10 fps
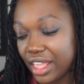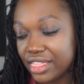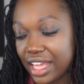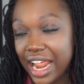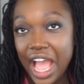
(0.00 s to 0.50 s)

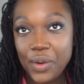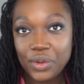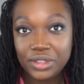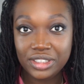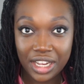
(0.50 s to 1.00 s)
that I
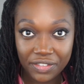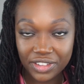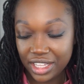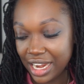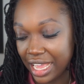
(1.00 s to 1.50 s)
would
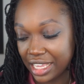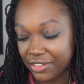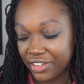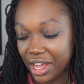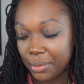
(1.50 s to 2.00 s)
definitely not
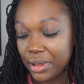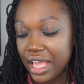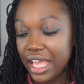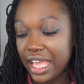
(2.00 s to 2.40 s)
give up